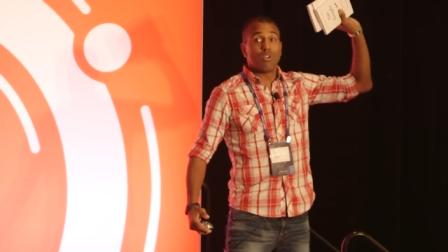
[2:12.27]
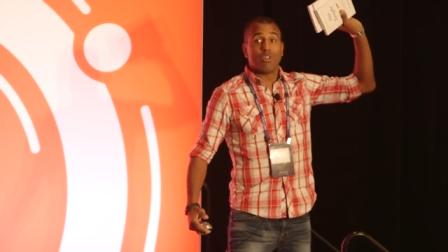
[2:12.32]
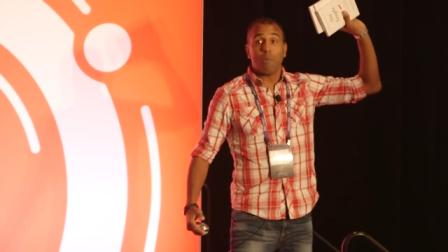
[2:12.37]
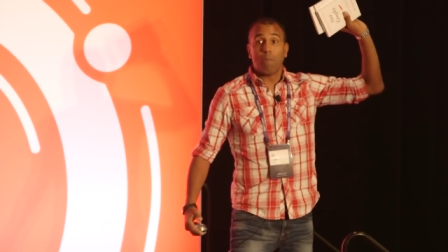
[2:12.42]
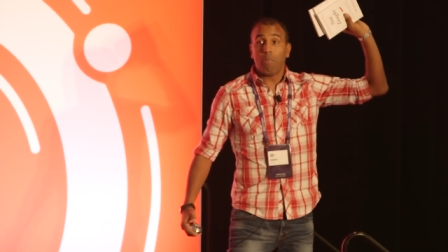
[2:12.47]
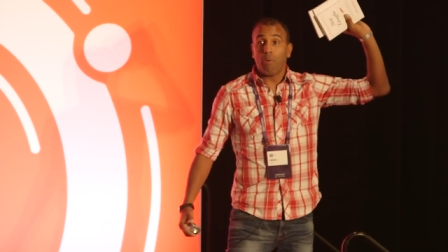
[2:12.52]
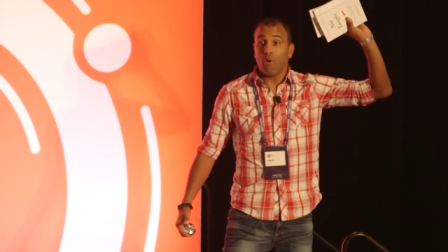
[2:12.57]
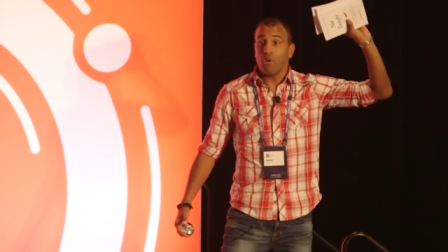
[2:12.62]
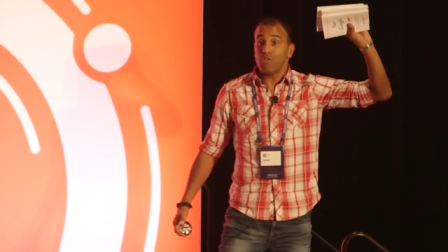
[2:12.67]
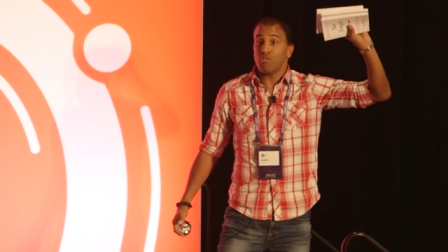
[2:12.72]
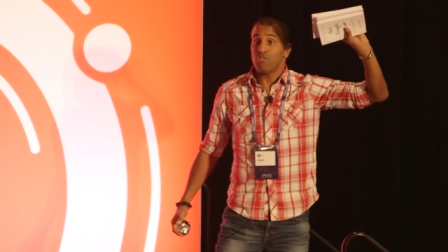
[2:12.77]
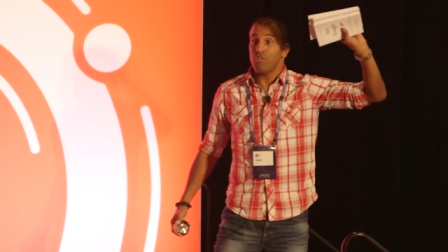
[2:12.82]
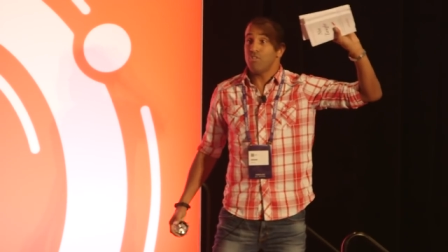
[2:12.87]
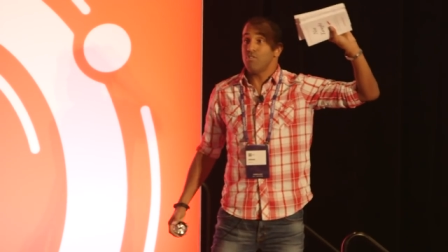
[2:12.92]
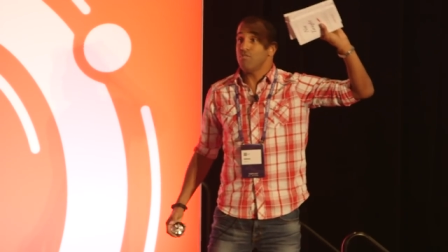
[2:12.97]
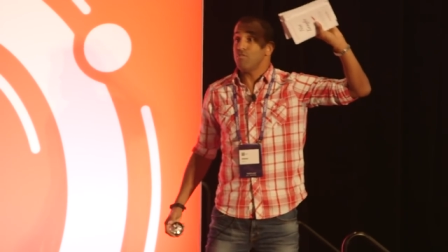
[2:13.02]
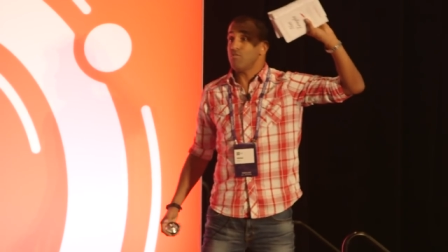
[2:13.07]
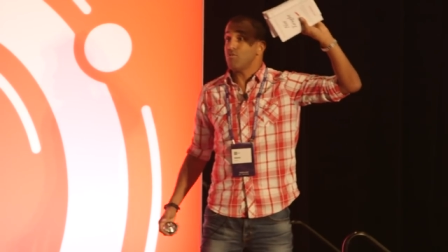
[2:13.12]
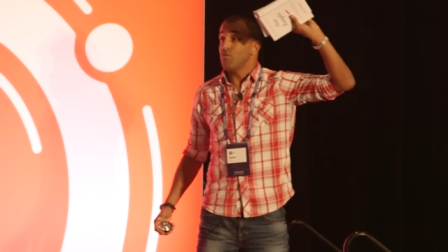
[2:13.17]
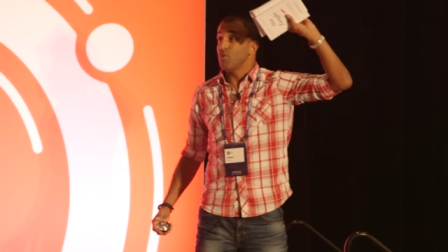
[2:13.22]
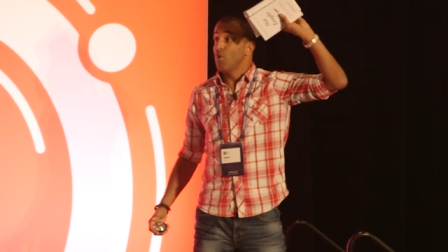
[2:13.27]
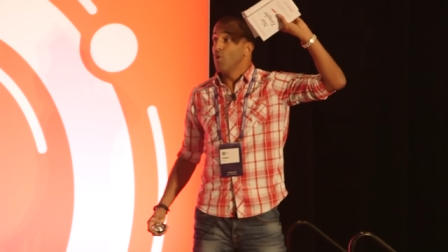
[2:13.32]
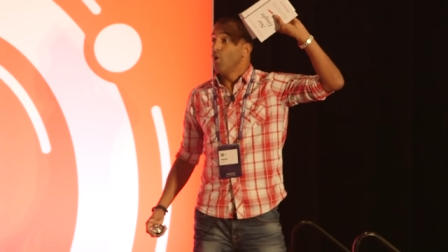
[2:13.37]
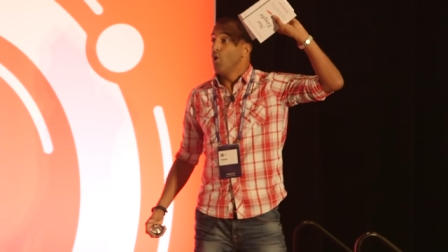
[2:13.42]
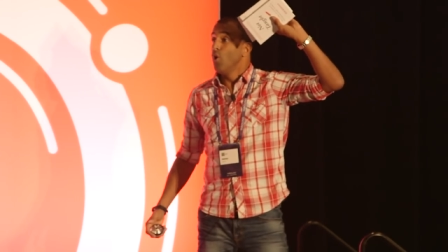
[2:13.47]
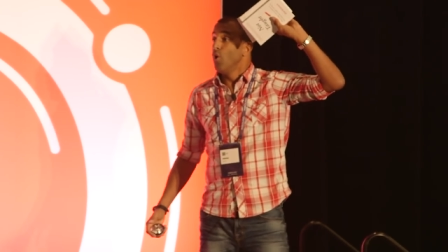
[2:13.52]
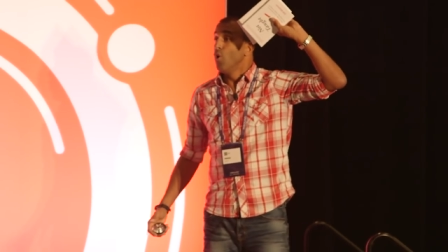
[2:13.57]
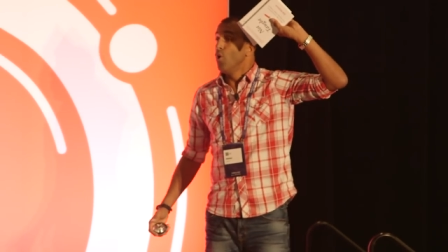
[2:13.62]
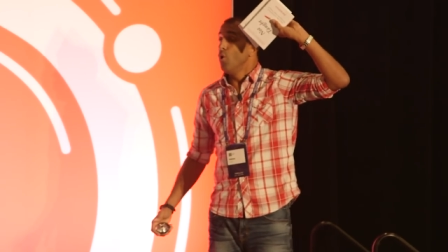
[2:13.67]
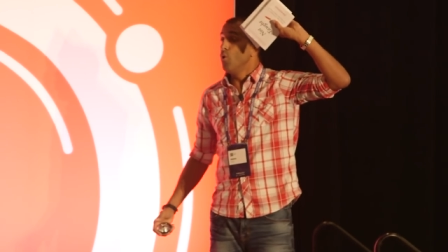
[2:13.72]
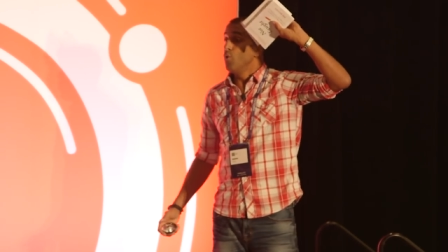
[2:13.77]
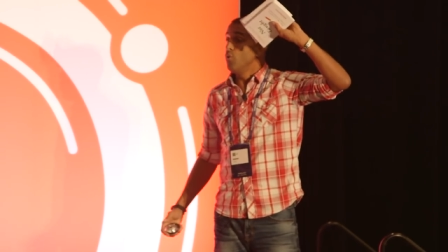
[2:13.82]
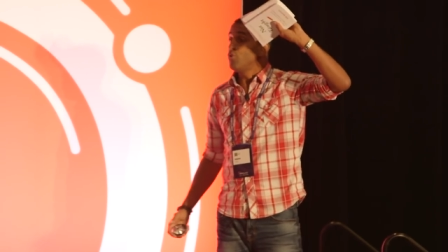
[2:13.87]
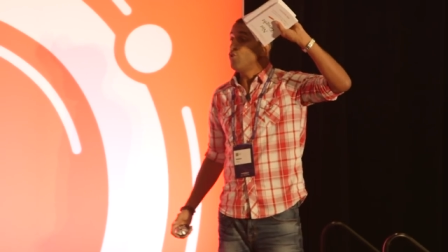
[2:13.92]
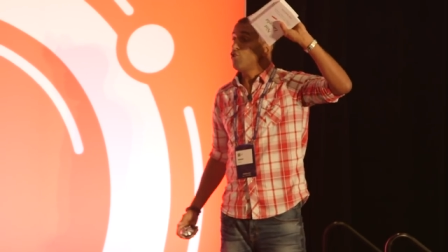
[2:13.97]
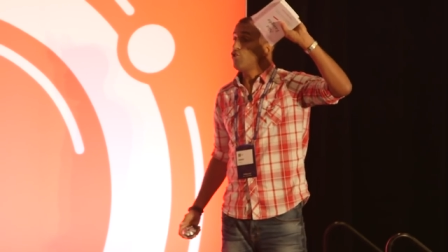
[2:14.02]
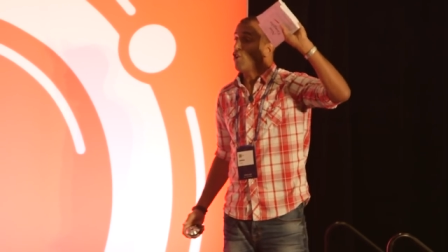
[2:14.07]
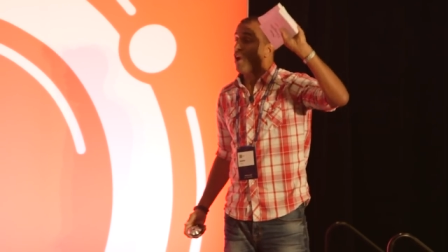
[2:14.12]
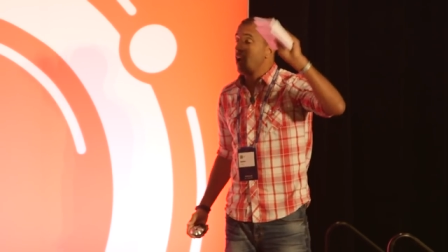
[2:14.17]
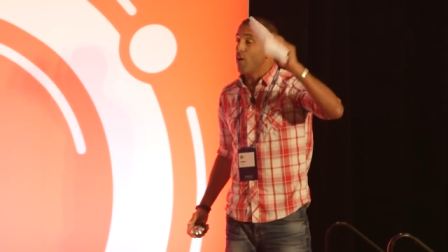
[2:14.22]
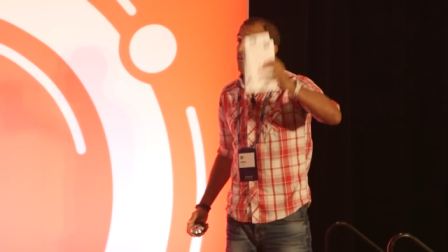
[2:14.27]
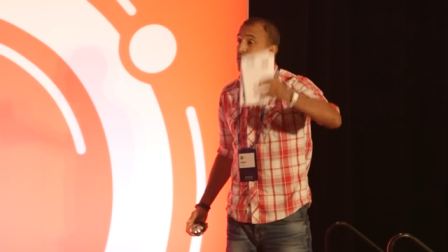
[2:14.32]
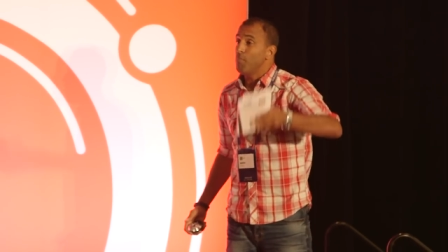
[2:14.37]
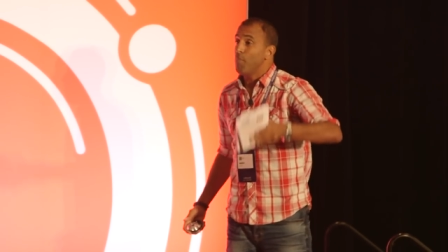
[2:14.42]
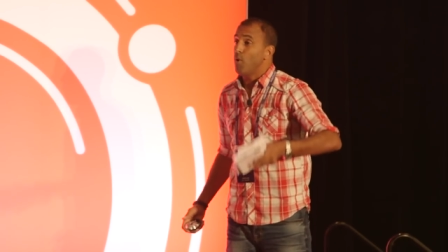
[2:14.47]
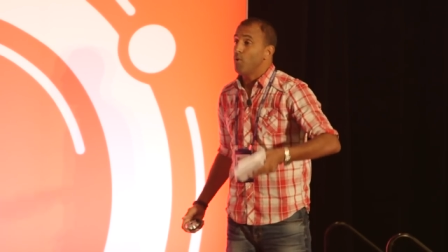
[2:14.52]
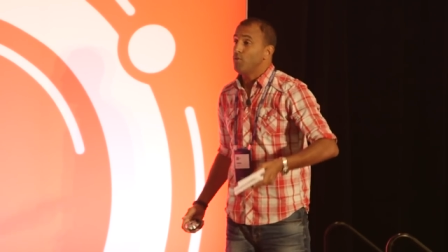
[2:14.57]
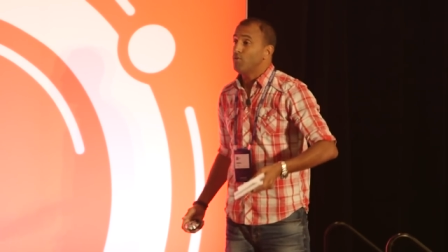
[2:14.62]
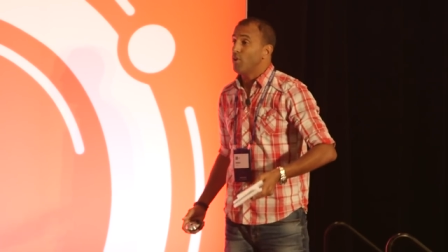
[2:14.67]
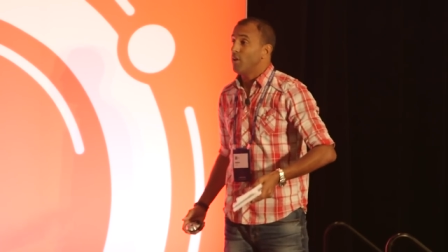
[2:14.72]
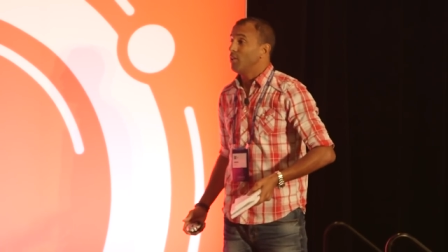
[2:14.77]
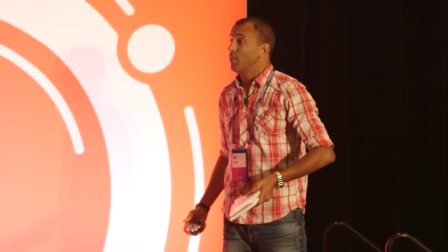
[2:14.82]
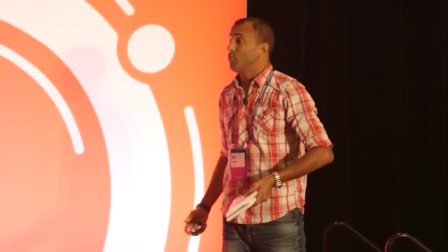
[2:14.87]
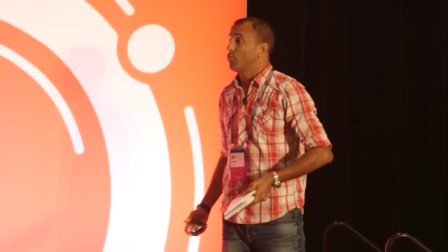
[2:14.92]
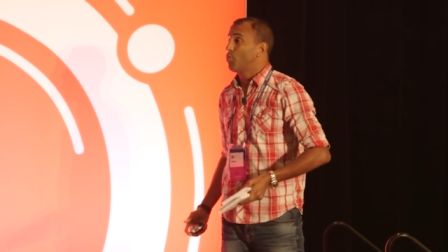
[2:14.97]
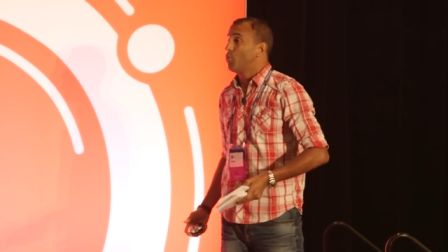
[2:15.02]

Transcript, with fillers: to the persons who share the most on